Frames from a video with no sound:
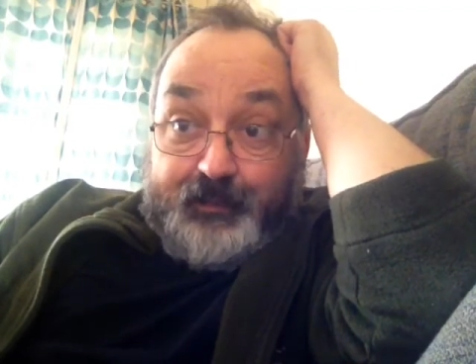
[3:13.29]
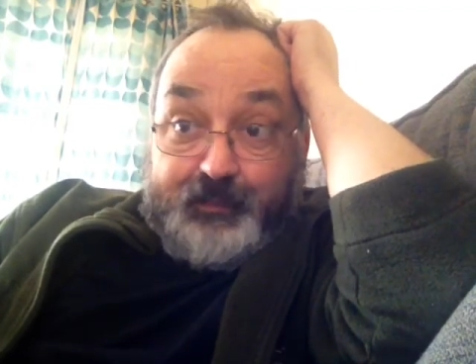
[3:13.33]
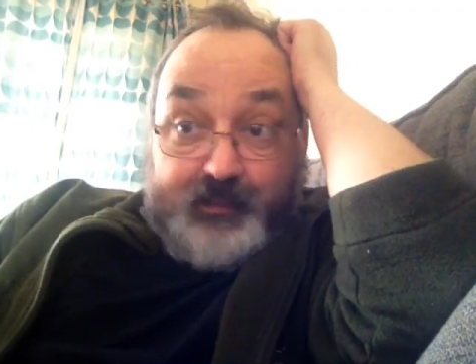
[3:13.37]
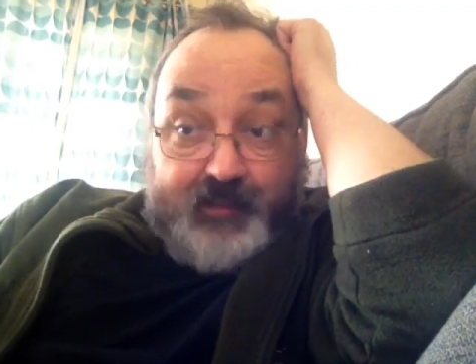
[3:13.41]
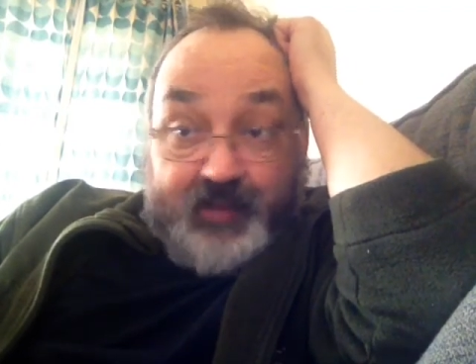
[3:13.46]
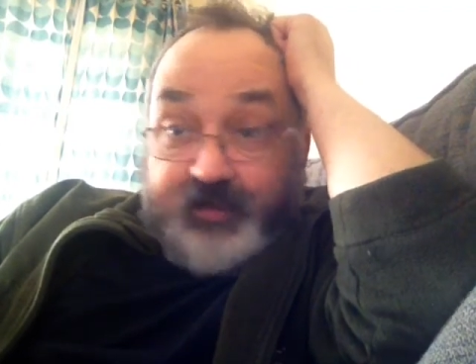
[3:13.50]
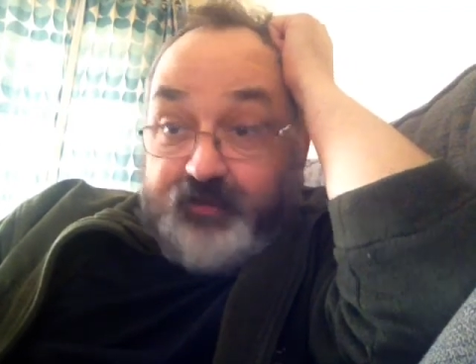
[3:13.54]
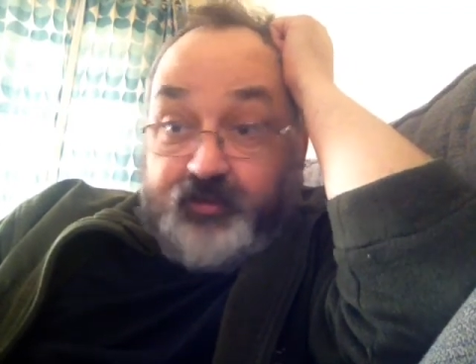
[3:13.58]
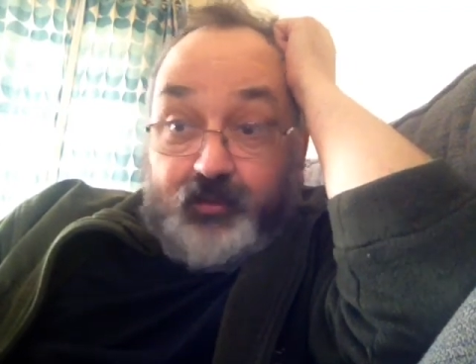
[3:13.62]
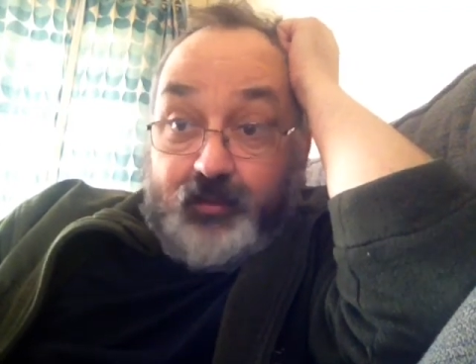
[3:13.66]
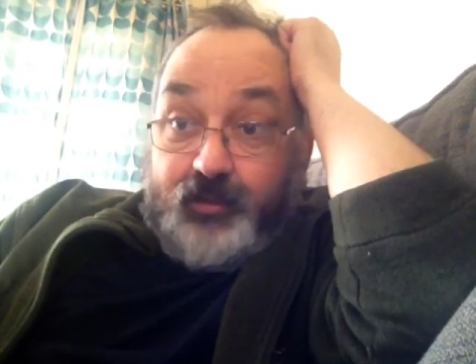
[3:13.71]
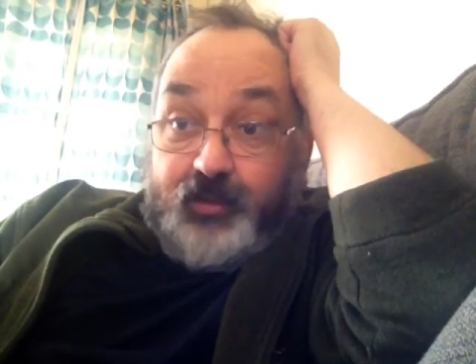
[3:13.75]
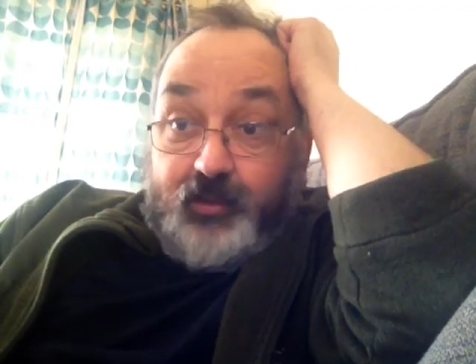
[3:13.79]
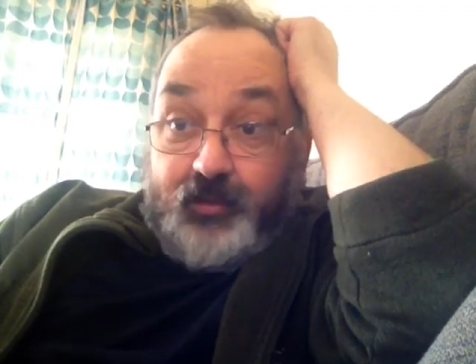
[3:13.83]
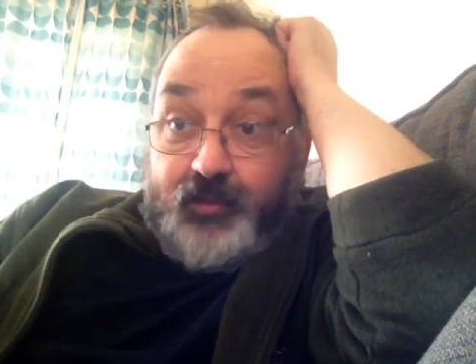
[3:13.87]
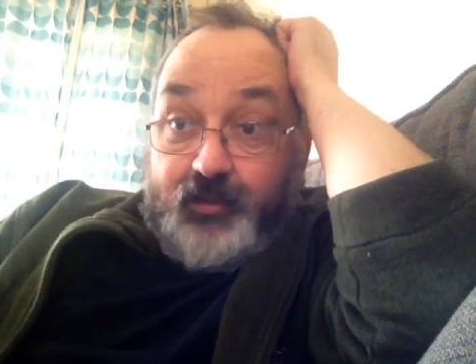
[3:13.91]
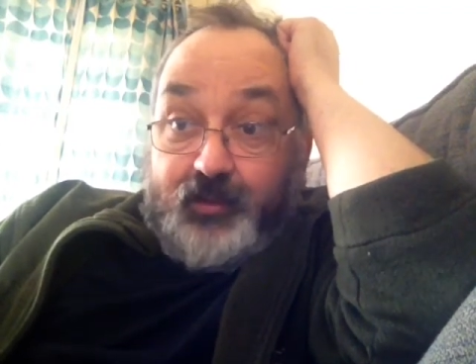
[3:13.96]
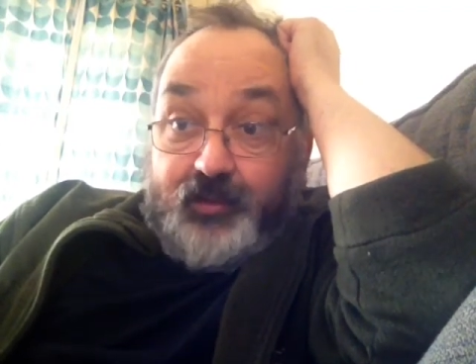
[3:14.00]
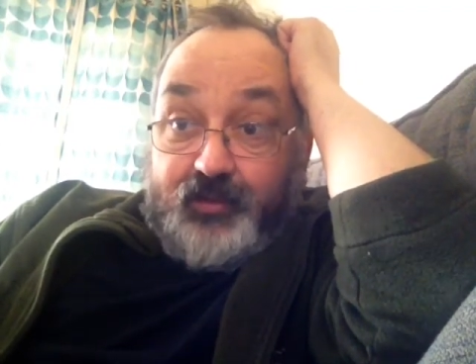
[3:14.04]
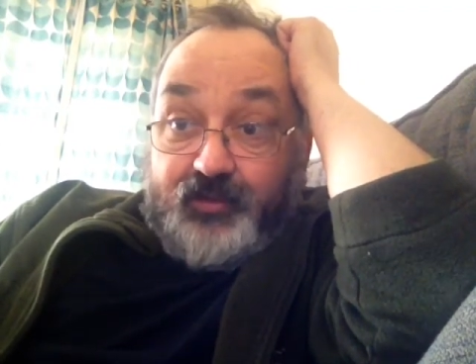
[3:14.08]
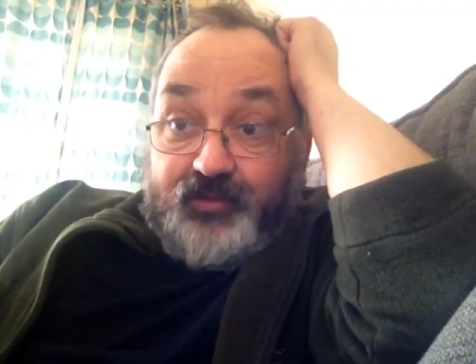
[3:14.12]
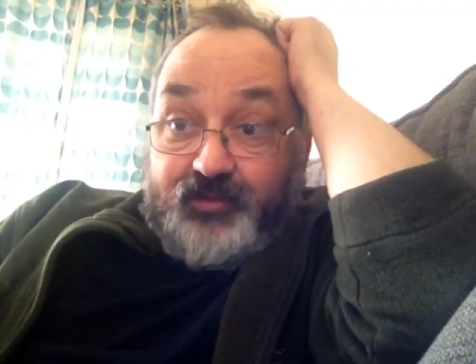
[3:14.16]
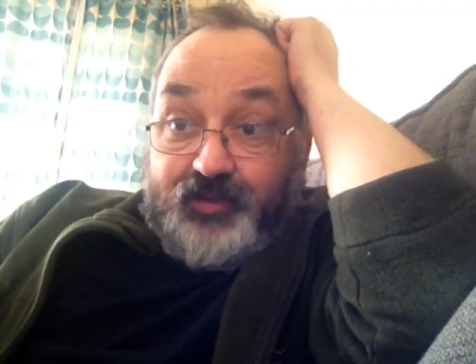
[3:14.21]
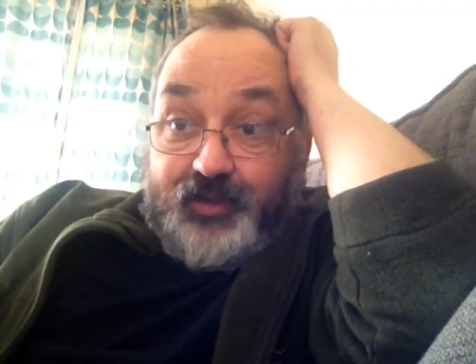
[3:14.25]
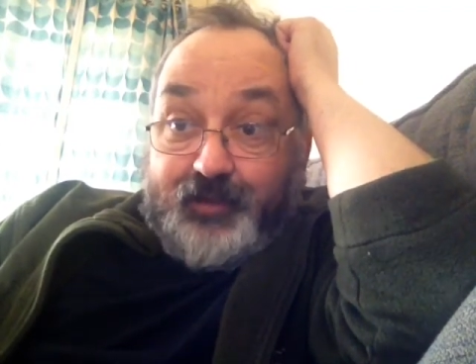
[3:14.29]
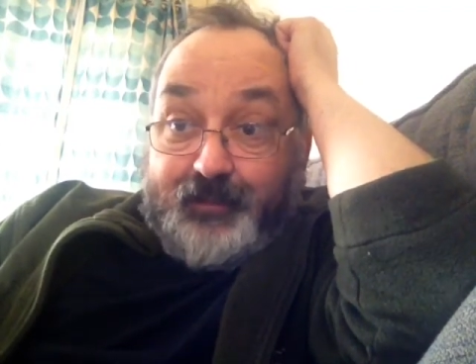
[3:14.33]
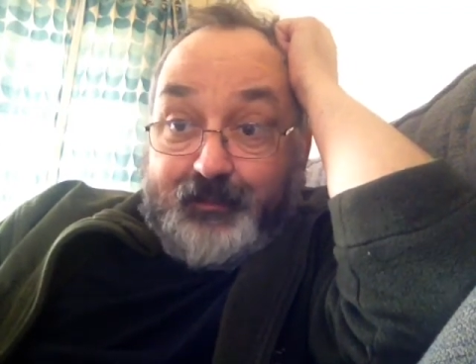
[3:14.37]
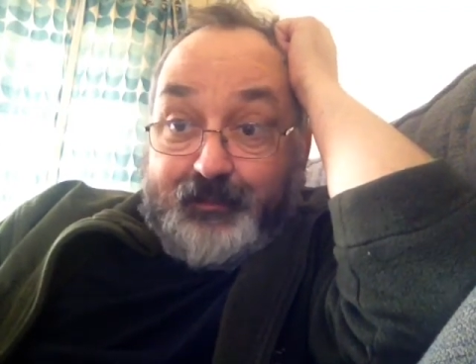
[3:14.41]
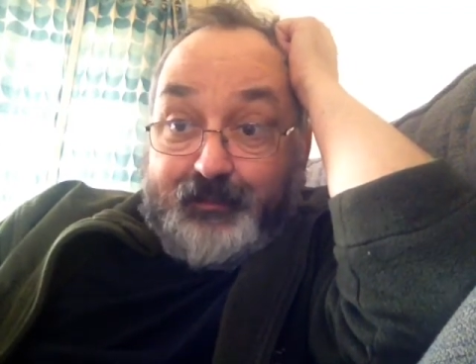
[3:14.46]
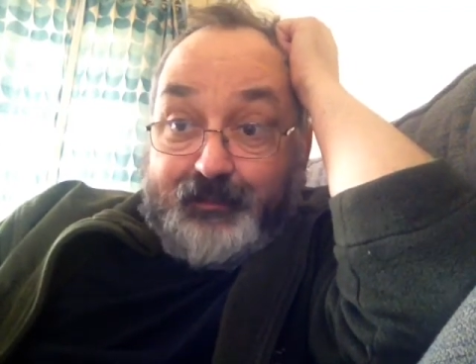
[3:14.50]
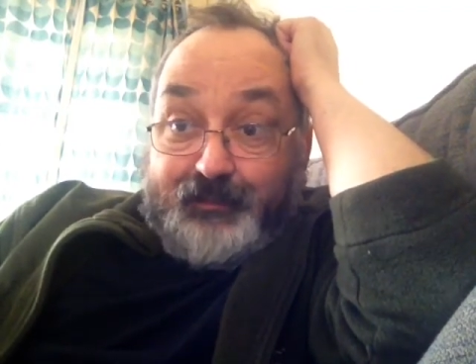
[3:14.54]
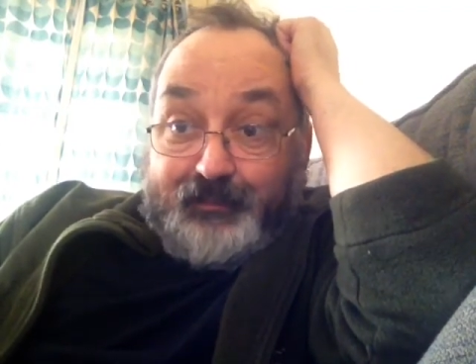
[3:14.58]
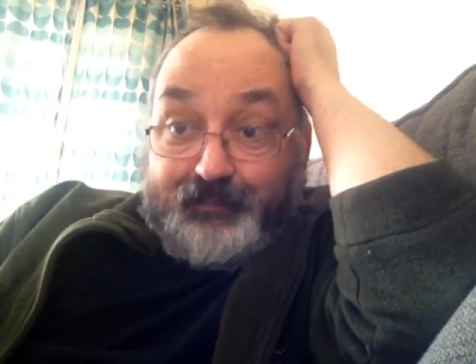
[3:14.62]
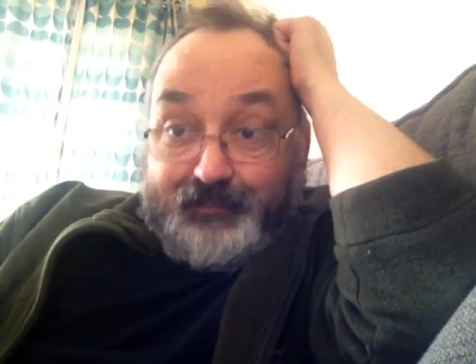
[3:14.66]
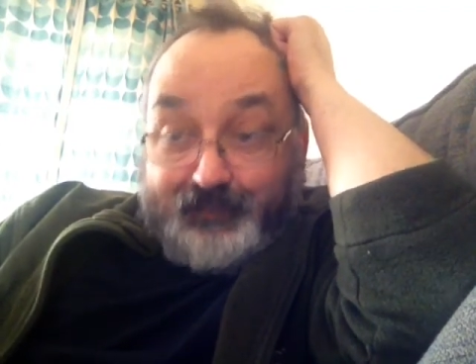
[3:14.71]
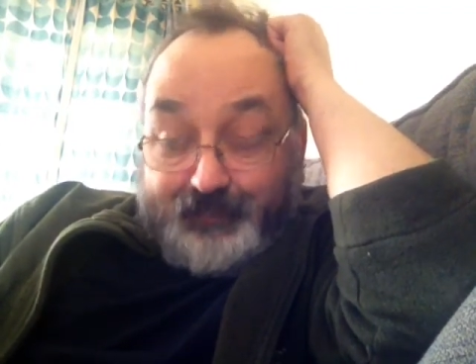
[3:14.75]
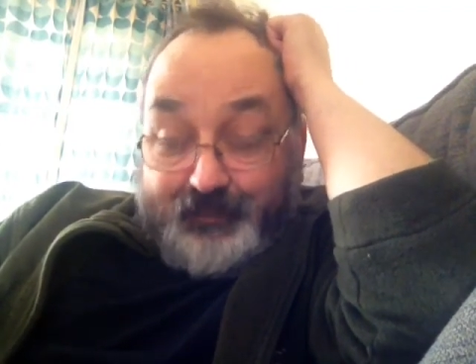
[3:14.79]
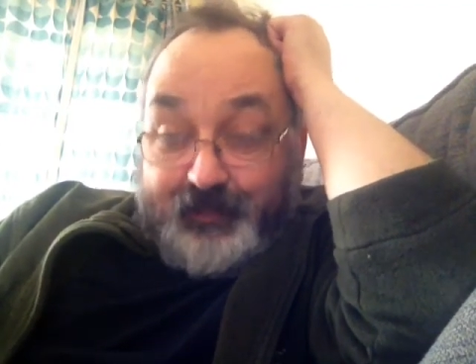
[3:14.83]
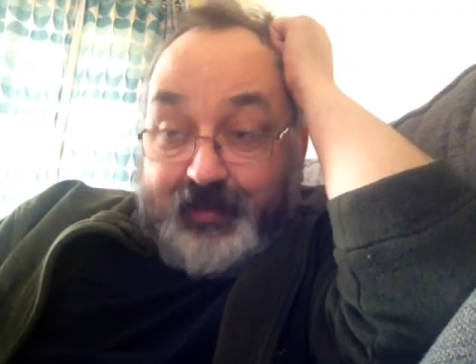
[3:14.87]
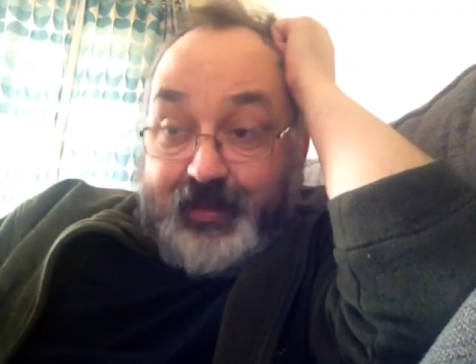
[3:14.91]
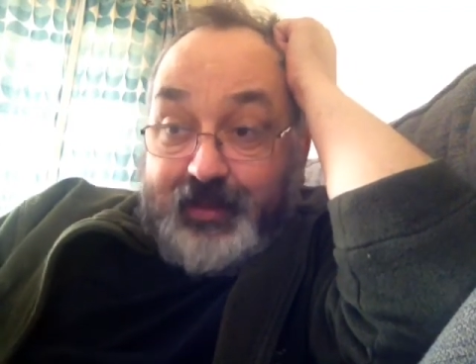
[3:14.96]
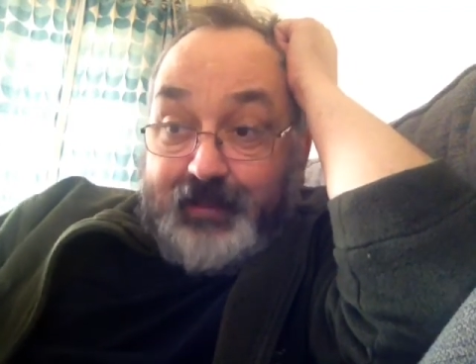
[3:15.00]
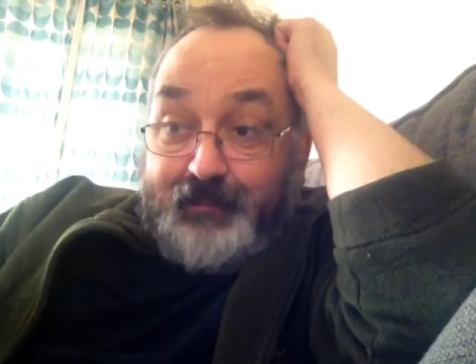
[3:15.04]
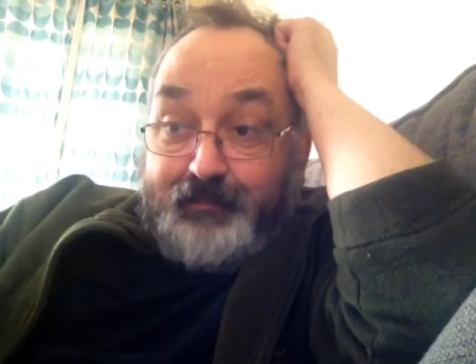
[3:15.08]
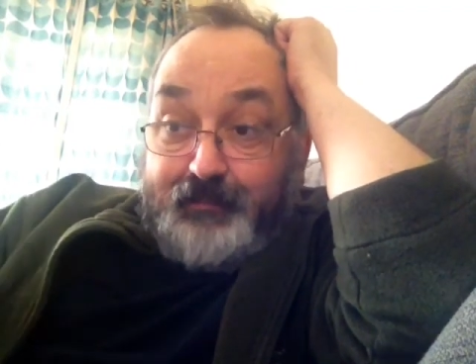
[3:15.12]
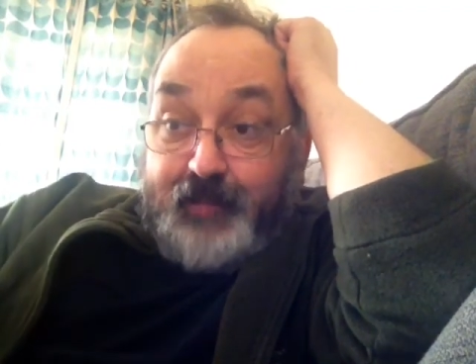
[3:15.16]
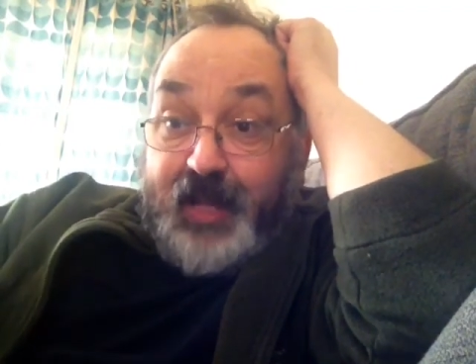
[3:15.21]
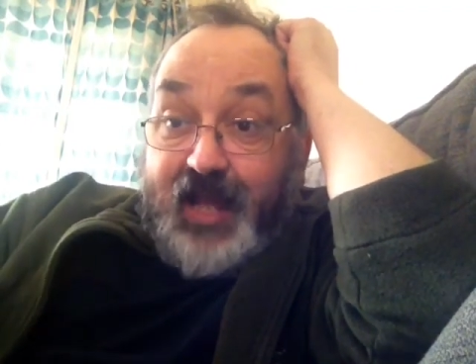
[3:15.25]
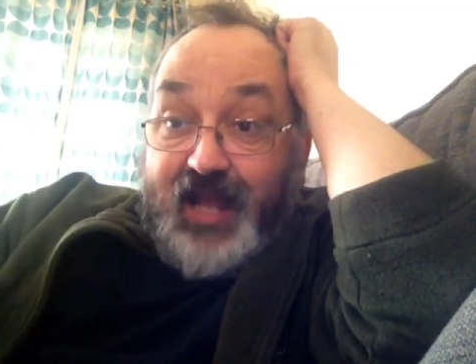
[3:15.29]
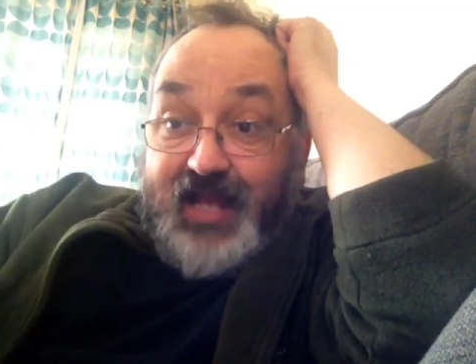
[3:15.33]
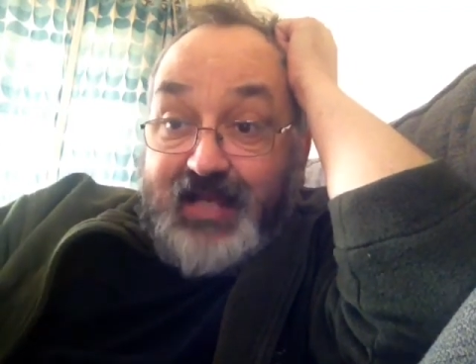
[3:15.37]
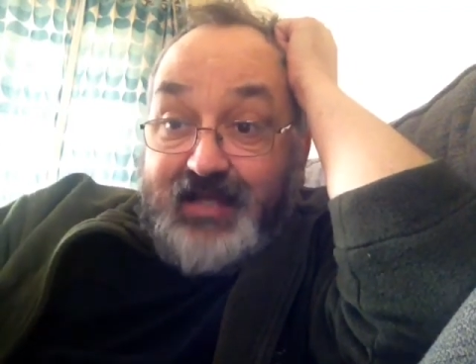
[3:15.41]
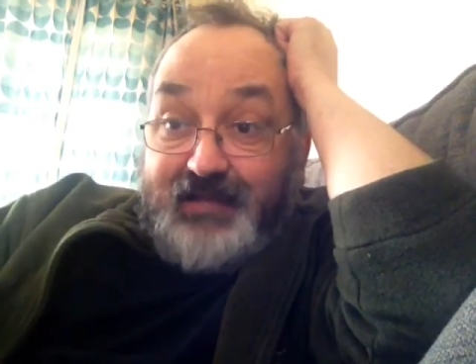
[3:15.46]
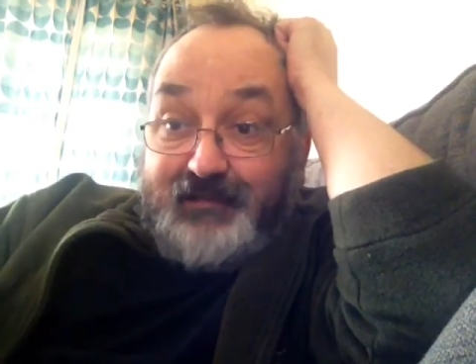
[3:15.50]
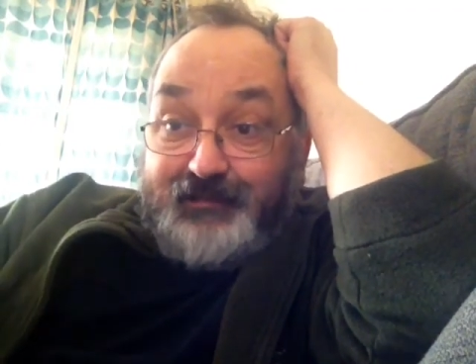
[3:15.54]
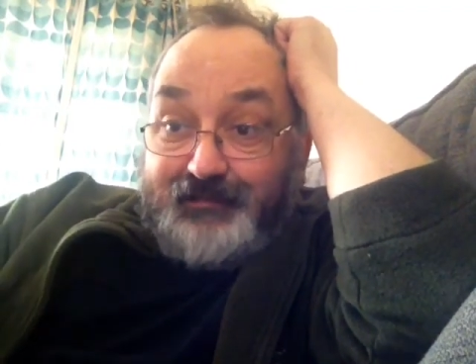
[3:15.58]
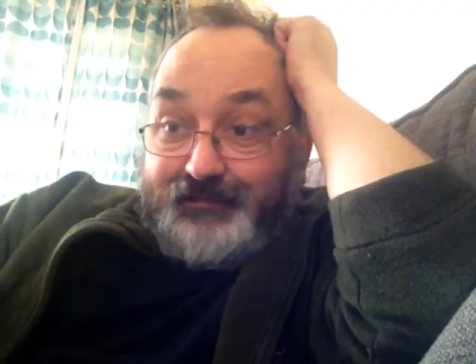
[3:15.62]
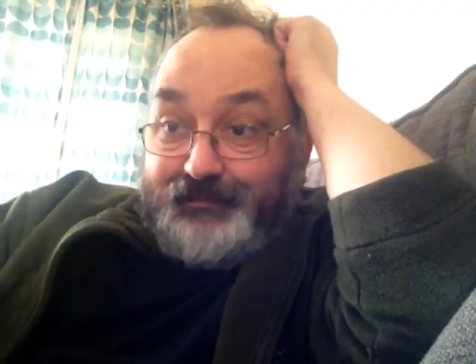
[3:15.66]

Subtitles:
That's all I wanted to say. Bye.